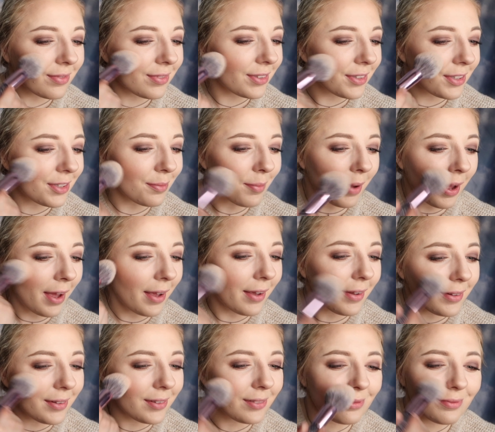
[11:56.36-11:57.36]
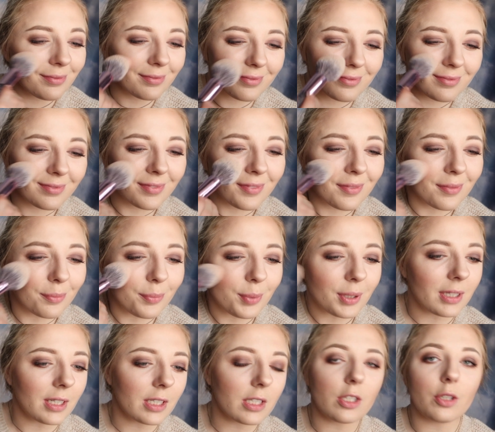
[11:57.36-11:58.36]
Smile,
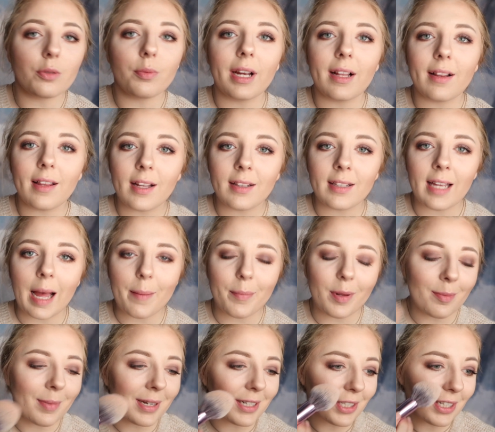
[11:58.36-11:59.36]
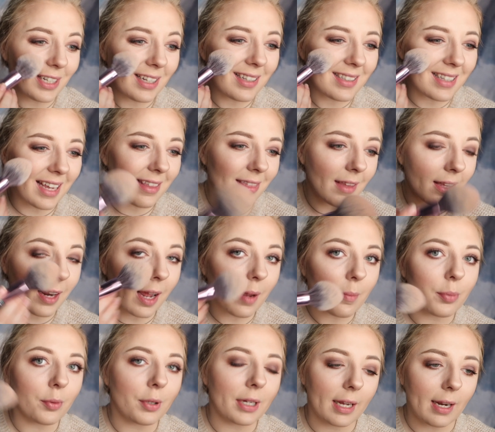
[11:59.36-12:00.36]
put this directly on the apple of my cheeks, and then
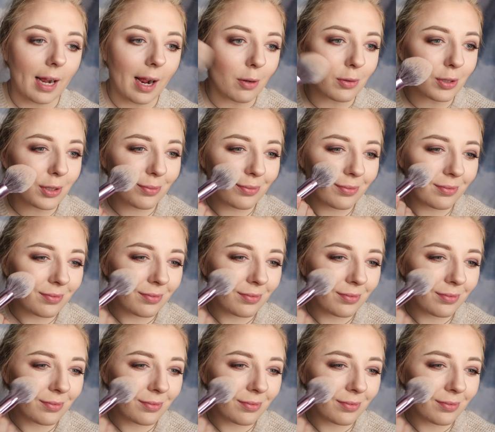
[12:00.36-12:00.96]
I bring it out.